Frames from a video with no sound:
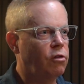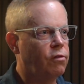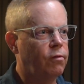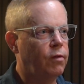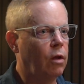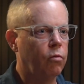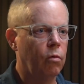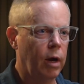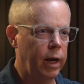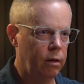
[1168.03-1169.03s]
felt
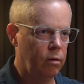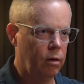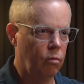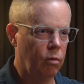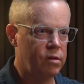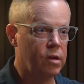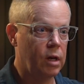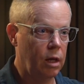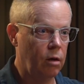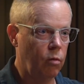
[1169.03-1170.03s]
right. It
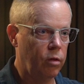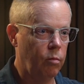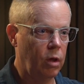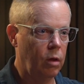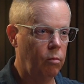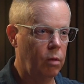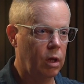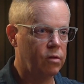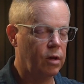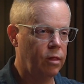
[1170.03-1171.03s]
resonated with me,
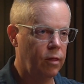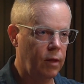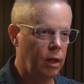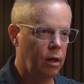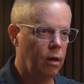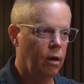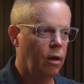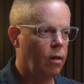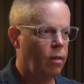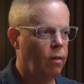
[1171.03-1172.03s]
because I think
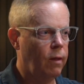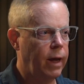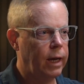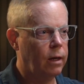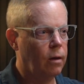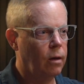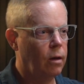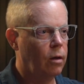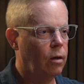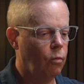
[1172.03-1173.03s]
that,
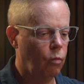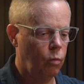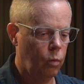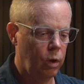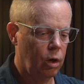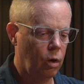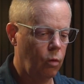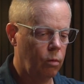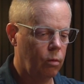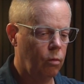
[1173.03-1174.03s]

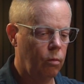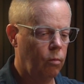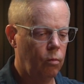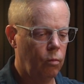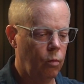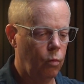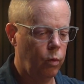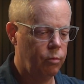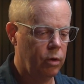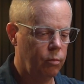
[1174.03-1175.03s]

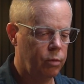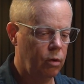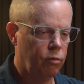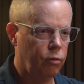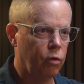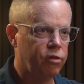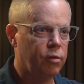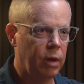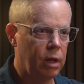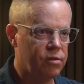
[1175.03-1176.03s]
we build beautiful
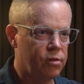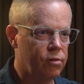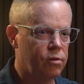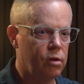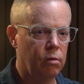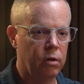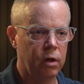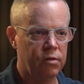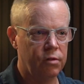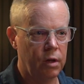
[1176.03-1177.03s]
spaces. You look
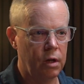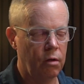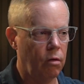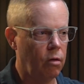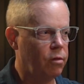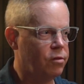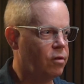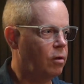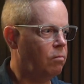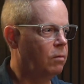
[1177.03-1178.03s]
at city
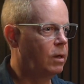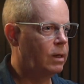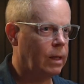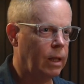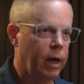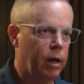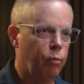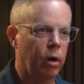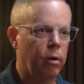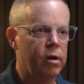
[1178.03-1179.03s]
halls and
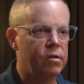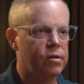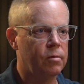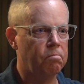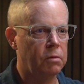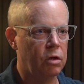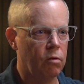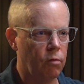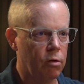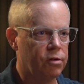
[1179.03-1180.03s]
libraries and
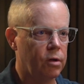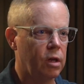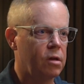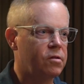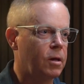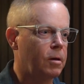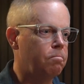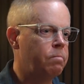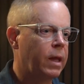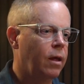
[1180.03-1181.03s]
universities and